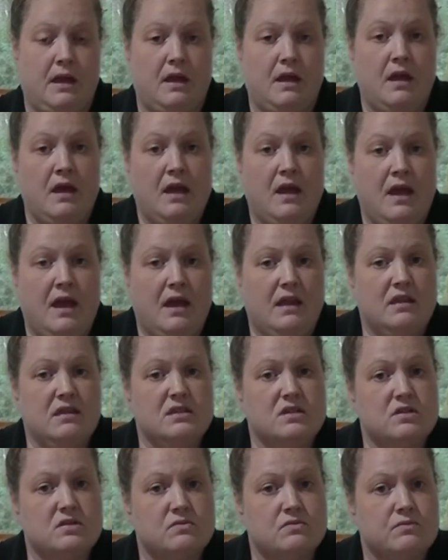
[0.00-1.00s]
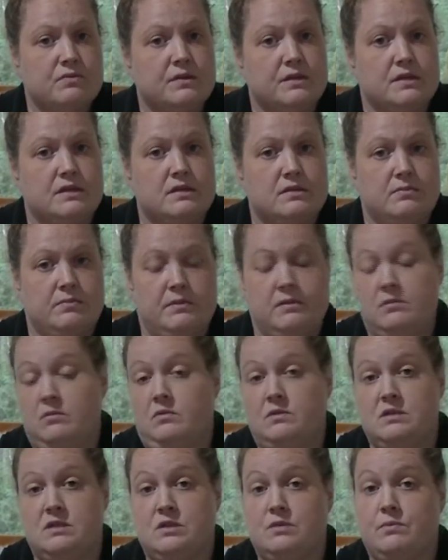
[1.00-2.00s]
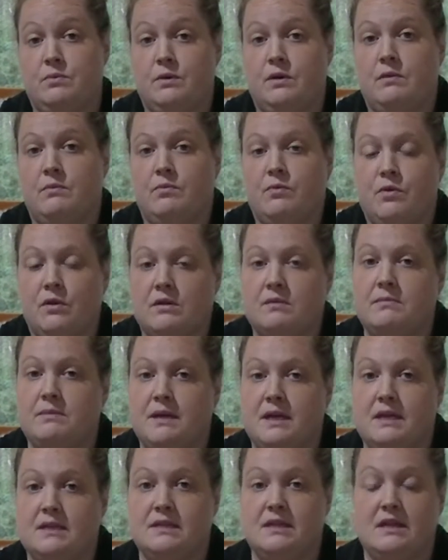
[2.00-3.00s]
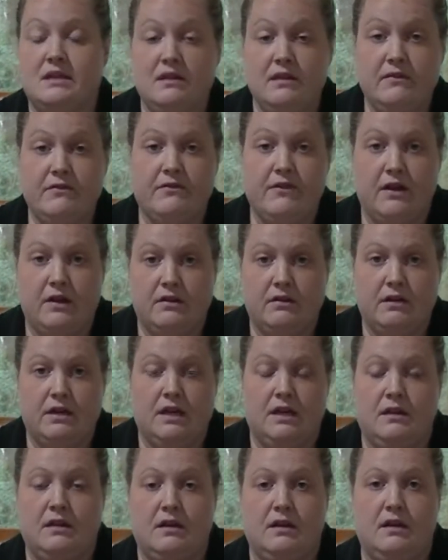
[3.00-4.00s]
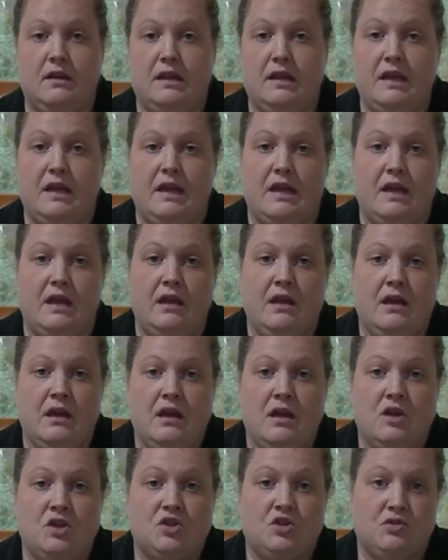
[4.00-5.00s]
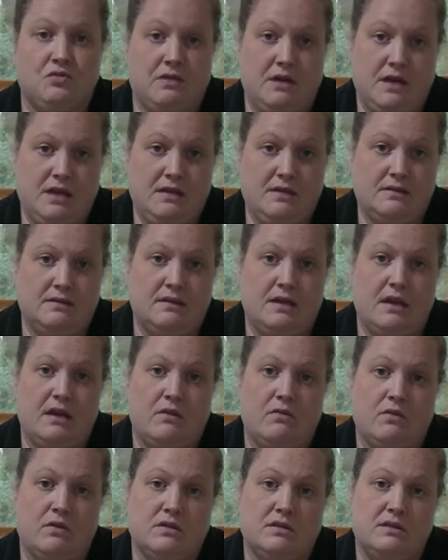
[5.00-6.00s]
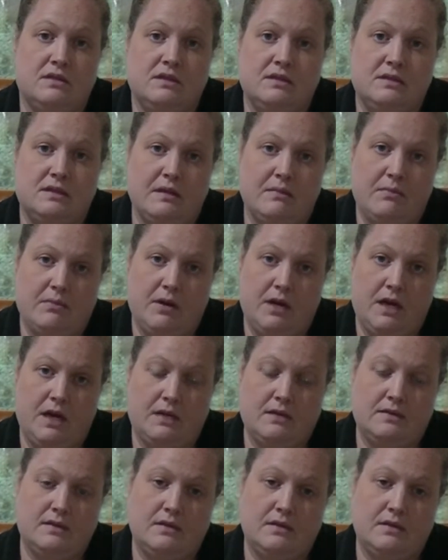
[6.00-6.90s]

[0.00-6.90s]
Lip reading: And this is really super important because in the firing, the clay shrinks and it wants to separate.